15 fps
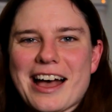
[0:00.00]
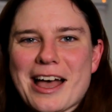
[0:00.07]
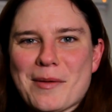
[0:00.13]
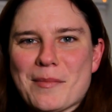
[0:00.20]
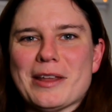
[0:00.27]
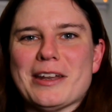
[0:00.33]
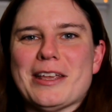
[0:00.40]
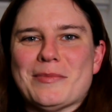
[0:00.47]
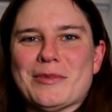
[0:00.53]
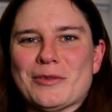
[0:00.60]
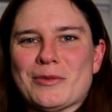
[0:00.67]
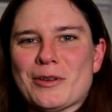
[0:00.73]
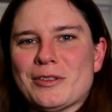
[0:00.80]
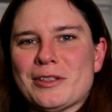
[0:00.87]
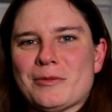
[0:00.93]
Hi, my name is
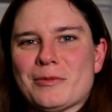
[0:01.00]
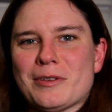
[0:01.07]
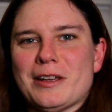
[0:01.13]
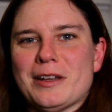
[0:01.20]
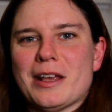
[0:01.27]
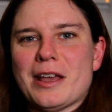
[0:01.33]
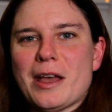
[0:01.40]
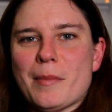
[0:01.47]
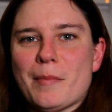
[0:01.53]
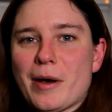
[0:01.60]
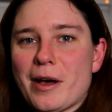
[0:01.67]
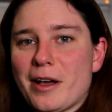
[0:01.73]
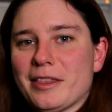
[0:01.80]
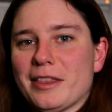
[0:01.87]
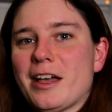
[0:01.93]
Rosi Reed
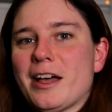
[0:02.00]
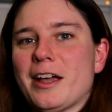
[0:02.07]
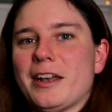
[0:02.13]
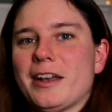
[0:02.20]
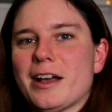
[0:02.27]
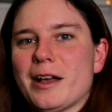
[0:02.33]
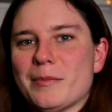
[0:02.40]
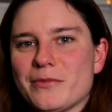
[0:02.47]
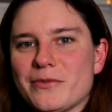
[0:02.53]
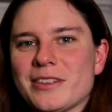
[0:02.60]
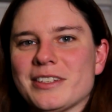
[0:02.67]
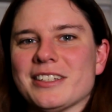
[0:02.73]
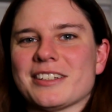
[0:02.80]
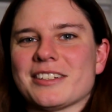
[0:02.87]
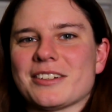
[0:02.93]
but online, I'm a
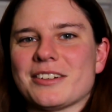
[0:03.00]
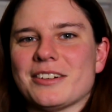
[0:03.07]
physics